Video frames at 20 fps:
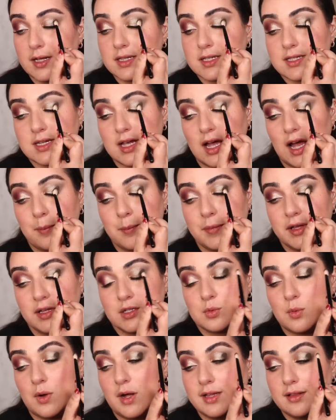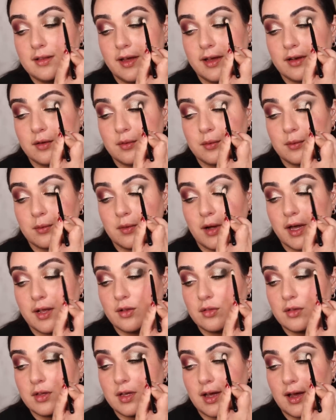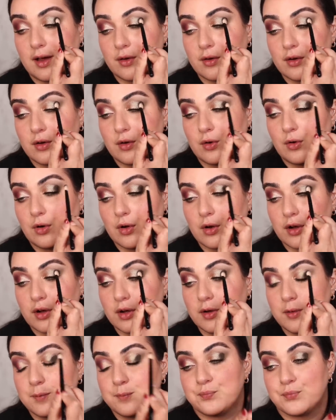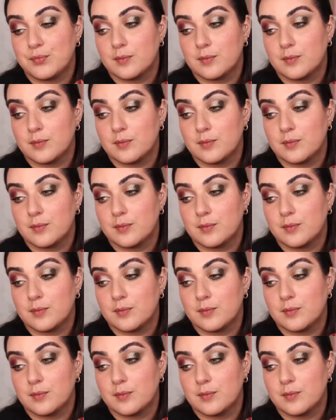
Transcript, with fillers: tapping Twilight right on the outer corner